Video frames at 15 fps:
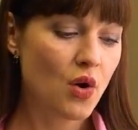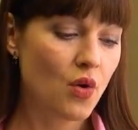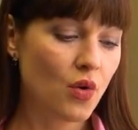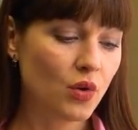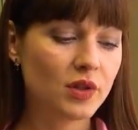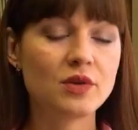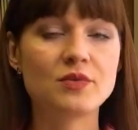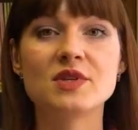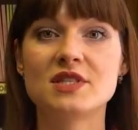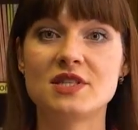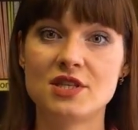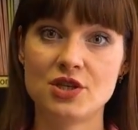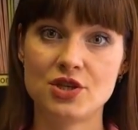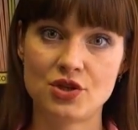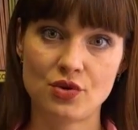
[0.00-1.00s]
only with
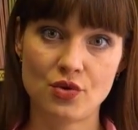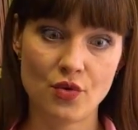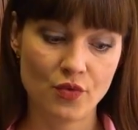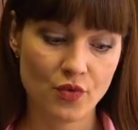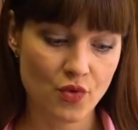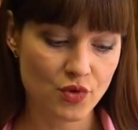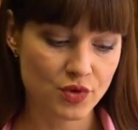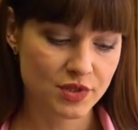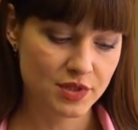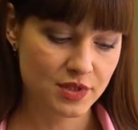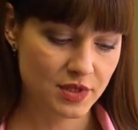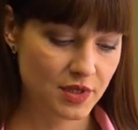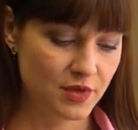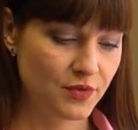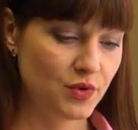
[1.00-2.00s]
teacher, of course.
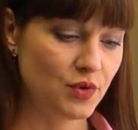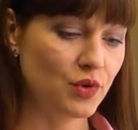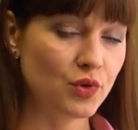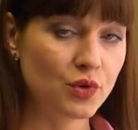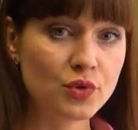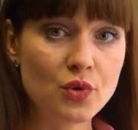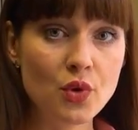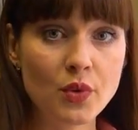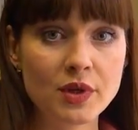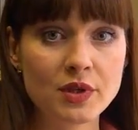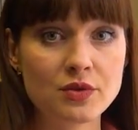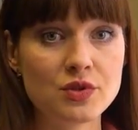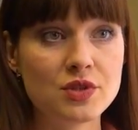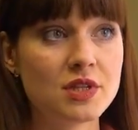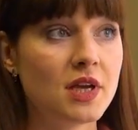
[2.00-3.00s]
If you're not going
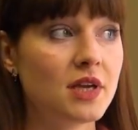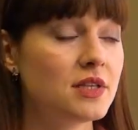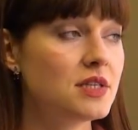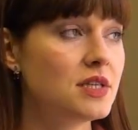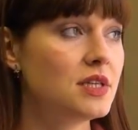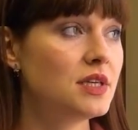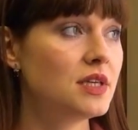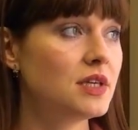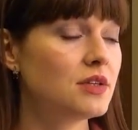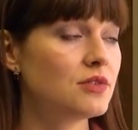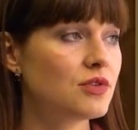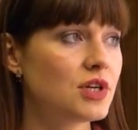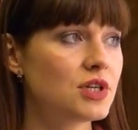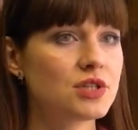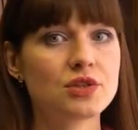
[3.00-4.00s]
to study in
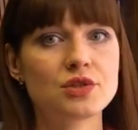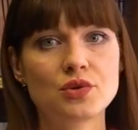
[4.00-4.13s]
Russia,